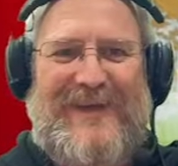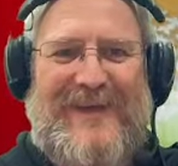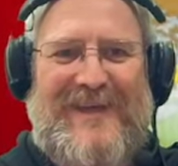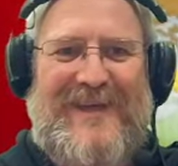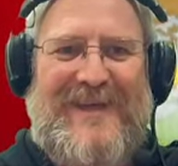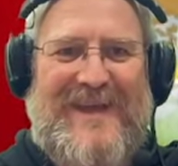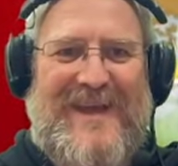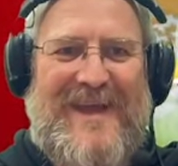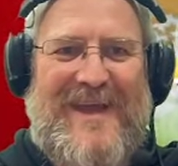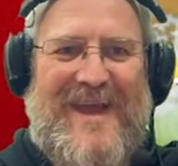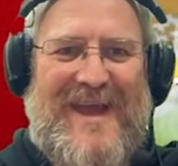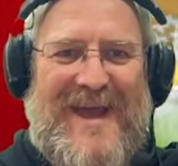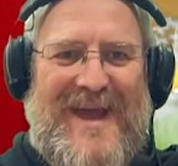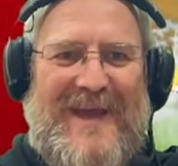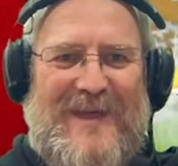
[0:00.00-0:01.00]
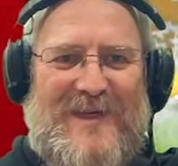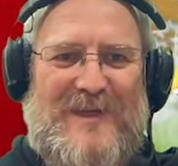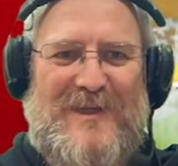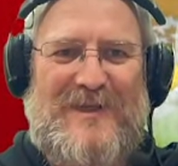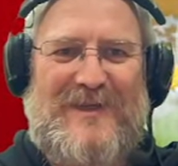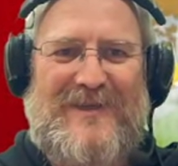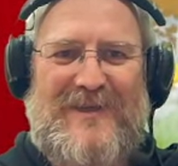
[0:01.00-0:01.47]

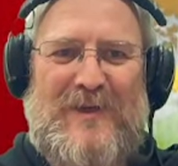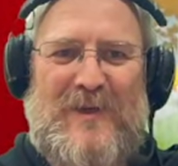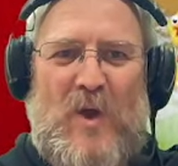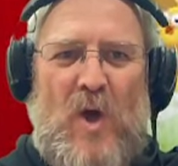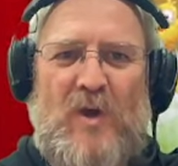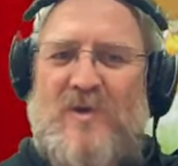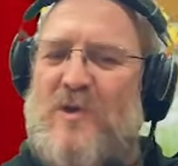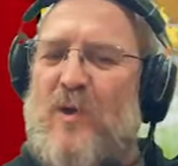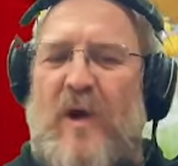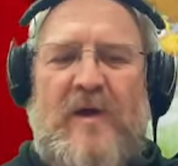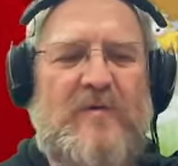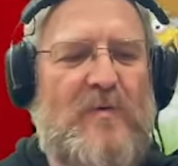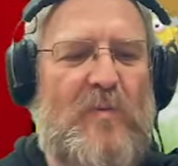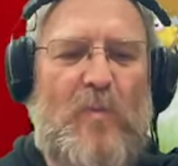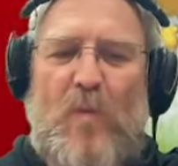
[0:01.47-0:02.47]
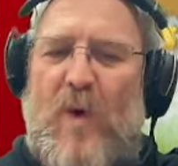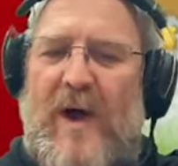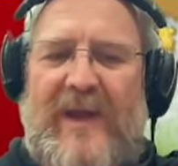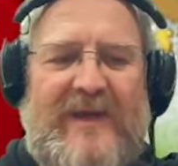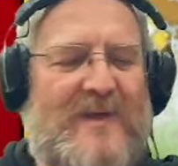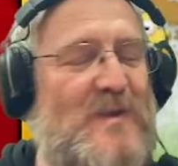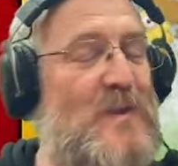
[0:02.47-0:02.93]
Yes. Not
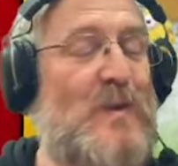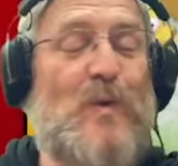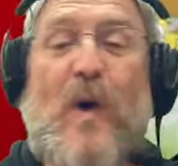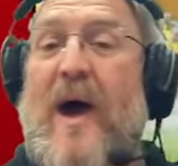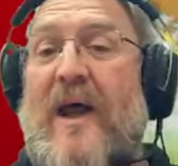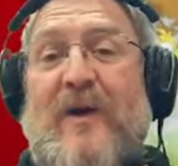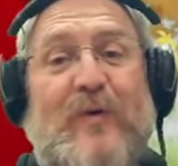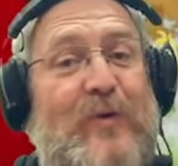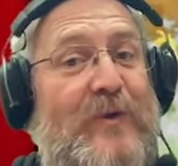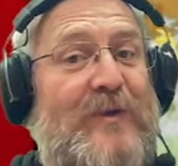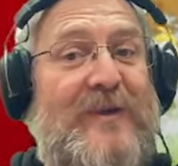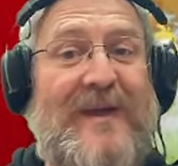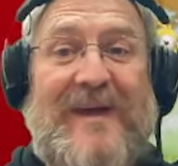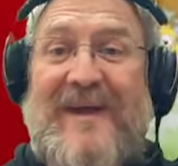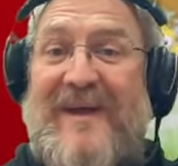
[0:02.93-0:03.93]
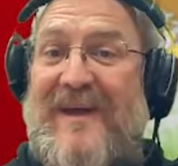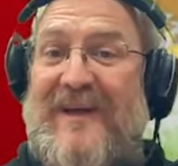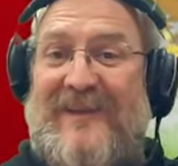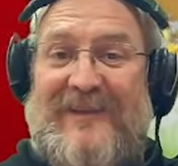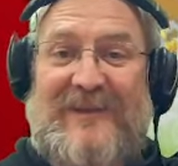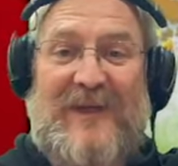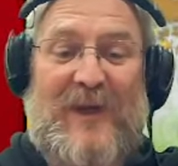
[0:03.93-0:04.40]
201, 200.
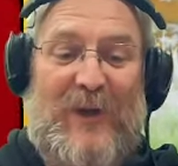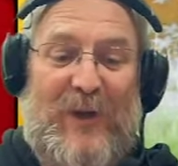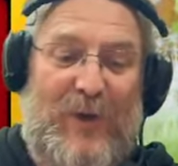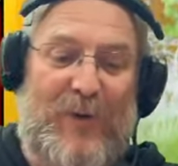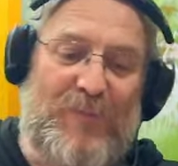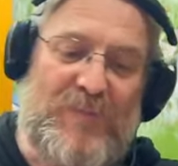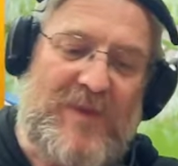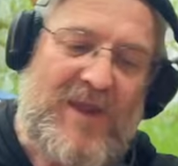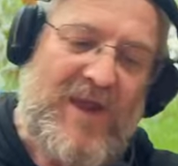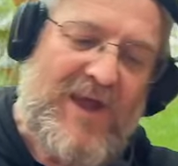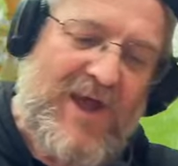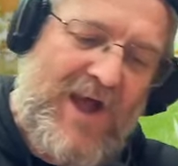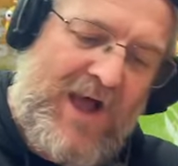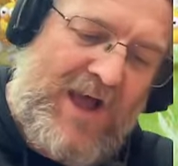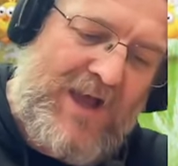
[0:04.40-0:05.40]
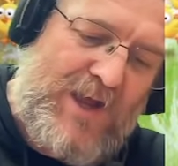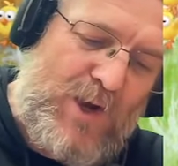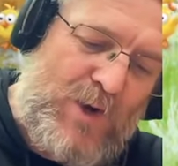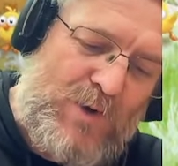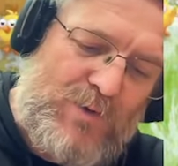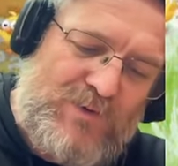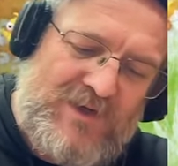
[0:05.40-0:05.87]
So I
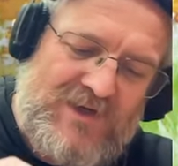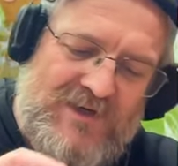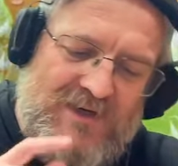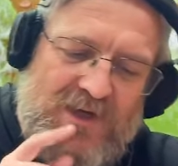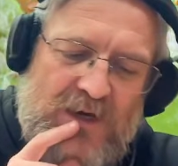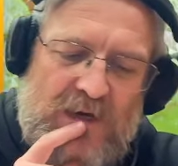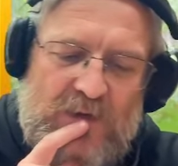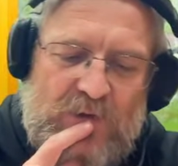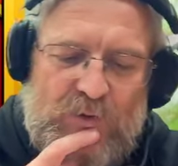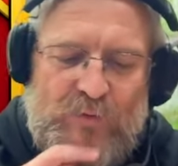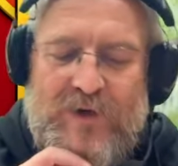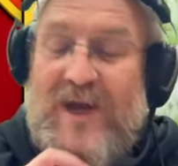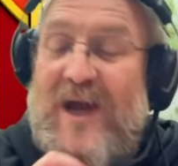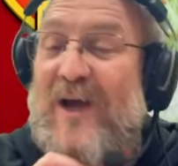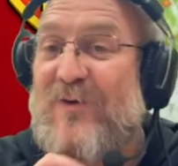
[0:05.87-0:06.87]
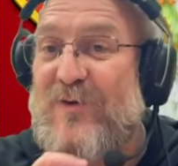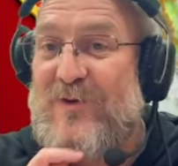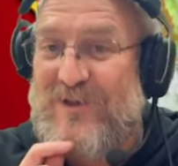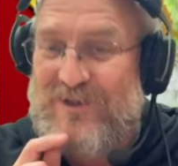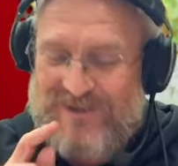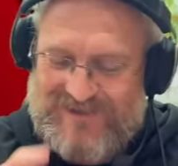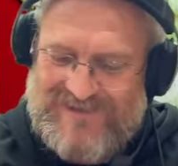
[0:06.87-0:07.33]
only need
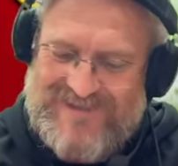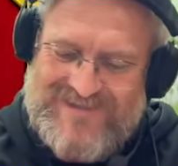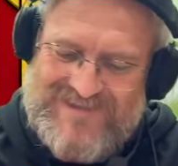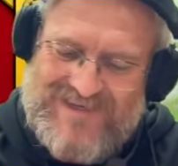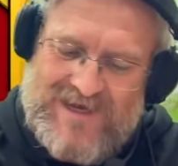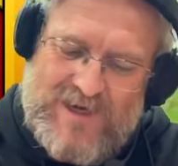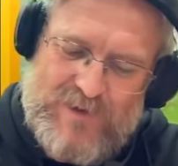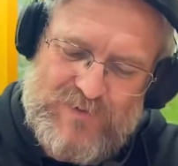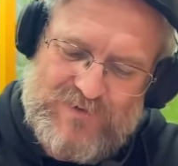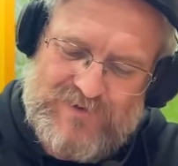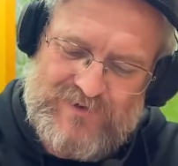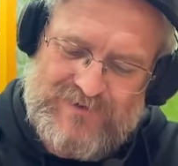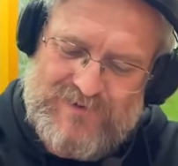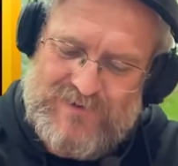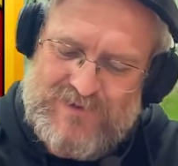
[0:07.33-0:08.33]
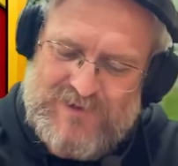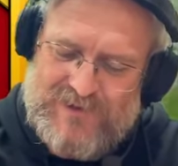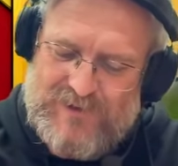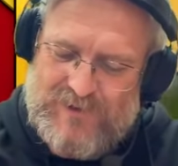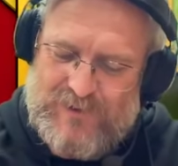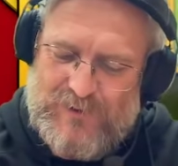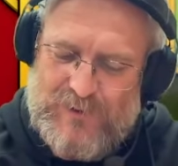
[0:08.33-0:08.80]
306,000.
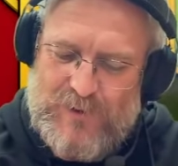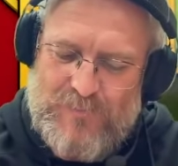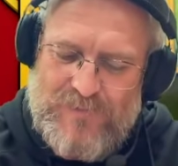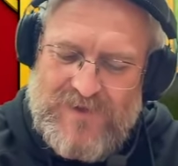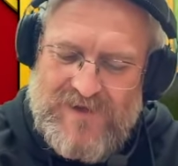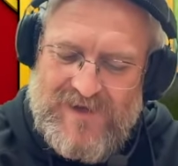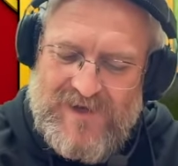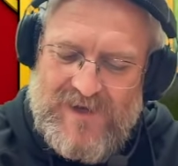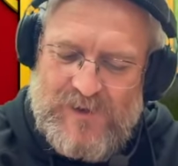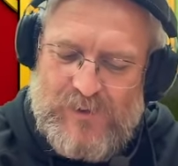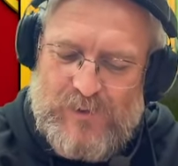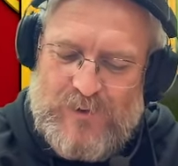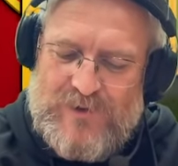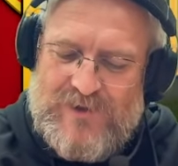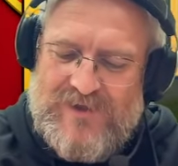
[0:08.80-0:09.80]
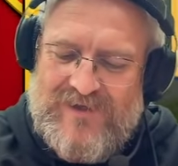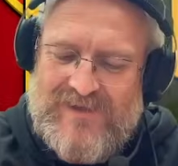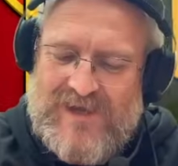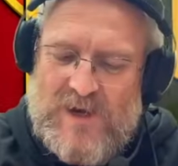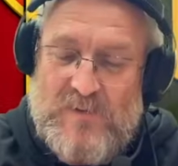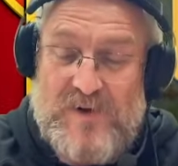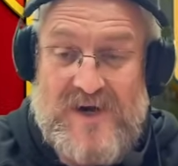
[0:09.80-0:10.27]
So look at
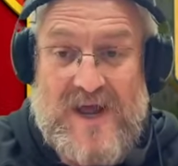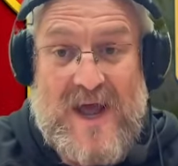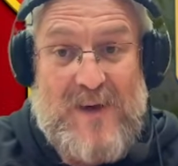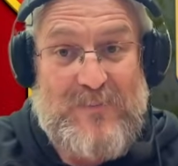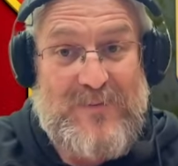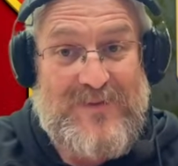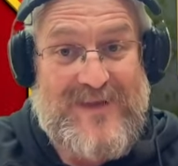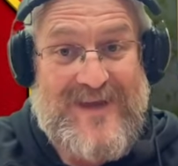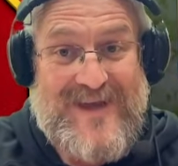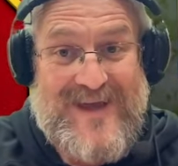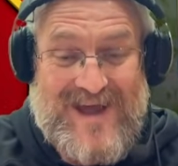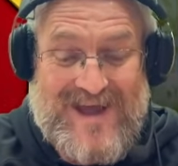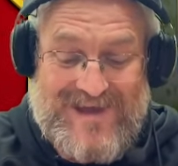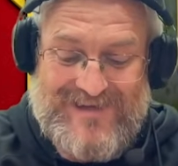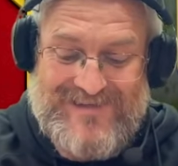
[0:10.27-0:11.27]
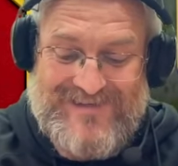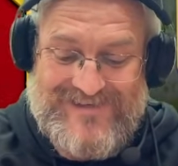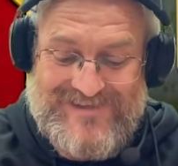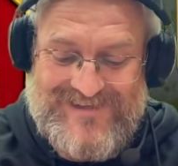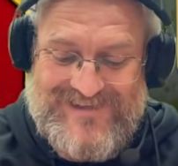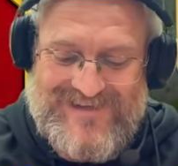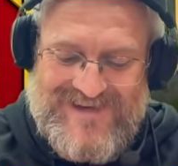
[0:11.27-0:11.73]
that one up there.
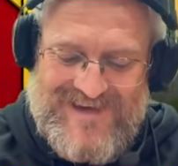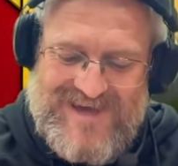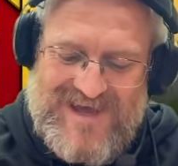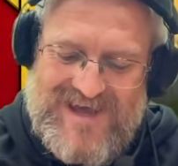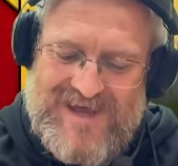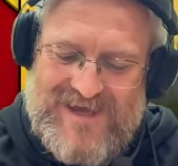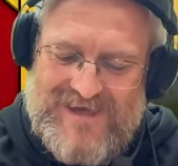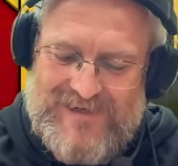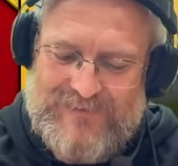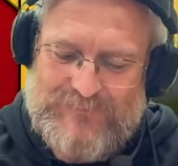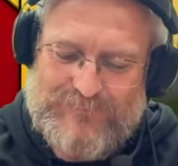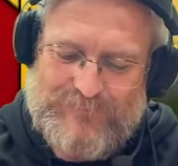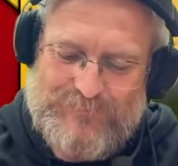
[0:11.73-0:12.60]
Yay.